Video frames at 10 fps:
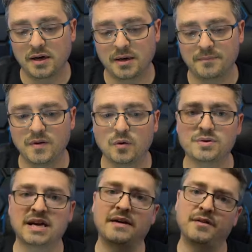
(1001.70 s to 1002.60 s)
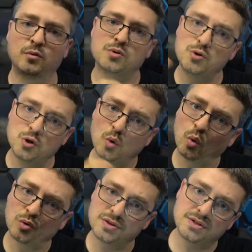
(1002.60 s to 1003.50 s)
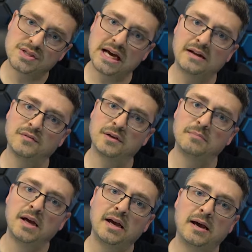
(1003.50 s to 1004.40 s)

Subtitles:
Those have those jewels inside of them,